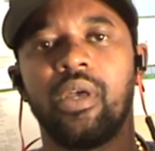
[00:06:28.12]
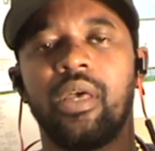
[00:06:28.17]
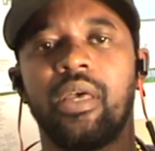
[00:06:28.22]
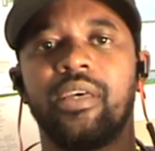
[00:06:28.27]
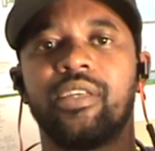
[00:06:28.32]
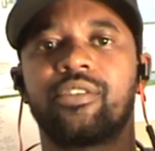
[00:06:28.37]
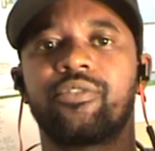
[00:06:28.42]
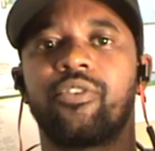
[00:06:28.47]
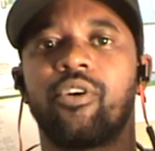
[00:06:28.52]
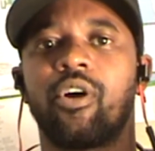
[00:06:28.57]

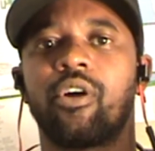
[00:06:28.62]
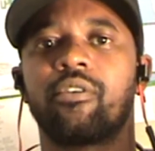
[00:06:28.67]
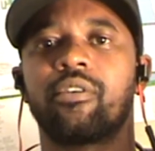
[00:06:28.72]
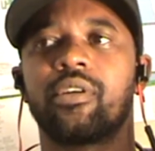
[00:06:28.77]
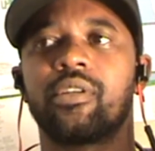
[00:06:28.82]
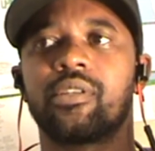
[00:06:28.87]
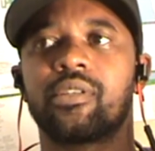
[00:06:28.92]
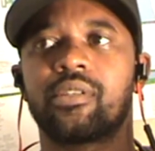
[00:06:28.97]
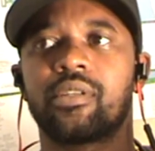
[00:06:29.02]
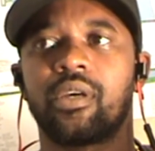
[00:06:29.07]
As far
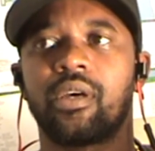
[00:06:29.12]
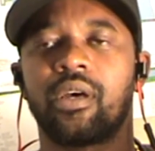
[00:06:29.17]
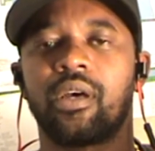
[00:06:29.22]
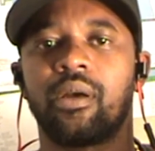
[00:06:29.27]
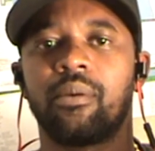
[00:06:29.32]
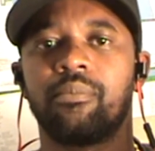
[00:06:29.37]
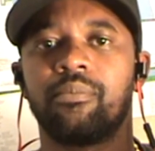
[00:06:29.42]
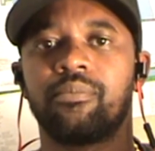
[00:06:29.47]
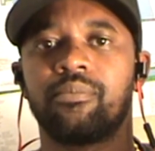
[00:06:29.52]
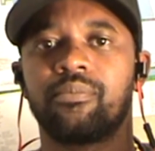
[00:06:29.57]
as
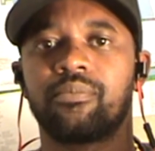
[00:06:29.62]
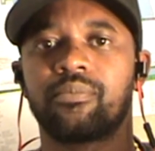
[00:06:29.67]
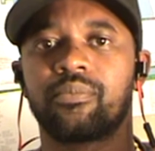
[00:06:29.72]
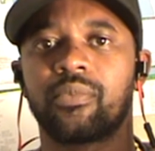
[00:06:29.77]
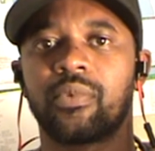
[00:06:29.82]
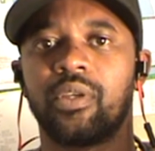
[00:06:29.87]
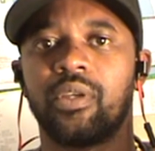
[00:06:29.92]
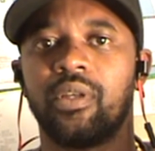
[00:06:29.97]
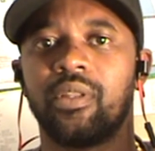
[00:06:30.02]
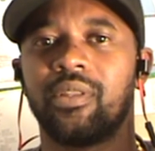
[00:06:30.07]

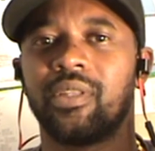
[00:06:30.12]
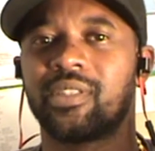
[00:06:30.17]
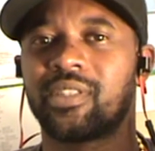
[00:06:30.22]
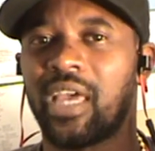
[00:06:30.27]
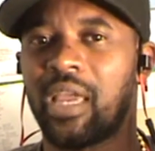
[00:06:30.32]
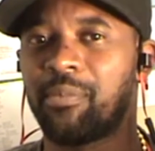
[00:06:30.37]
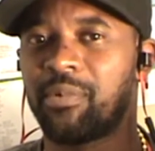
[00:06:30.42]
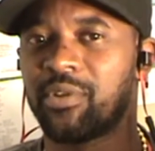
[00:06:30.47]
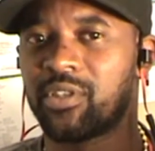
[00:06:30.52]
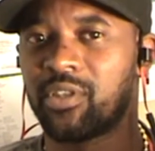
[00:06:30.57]
the
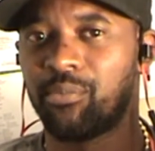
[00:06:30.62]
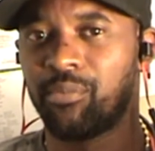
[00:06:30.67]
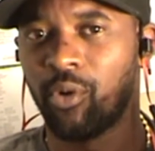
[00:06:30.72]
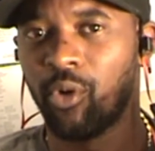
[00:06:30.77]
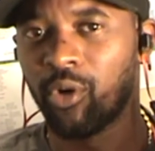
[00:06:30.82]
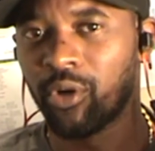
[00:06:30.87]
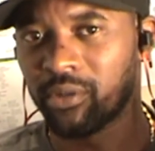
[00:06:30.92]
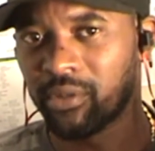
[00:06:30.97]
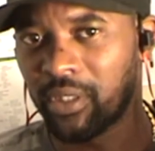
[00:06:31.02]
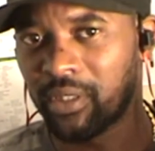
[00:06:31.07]
type of
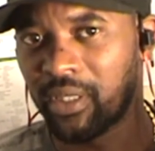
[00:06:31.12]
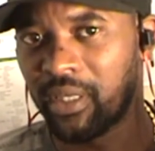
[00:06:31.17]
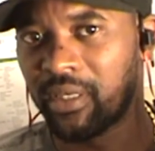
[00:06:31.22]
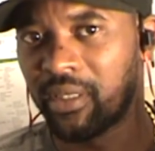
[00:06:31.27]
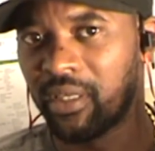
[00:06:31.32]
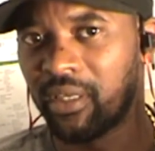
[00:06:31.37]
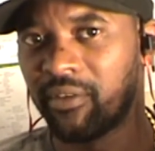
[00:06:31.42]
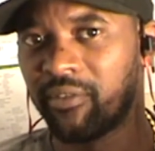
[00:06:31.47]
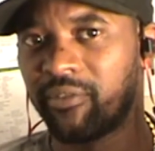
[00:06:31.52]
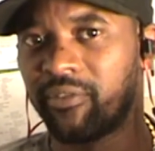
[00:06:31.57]
support that they
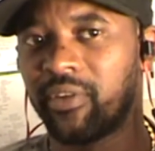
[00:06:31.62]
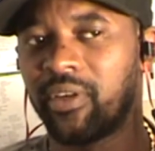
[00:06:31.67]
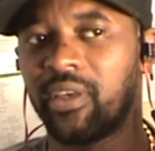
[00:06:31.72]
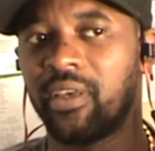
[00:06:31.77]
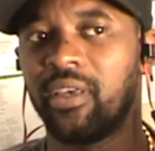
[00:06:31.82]
give,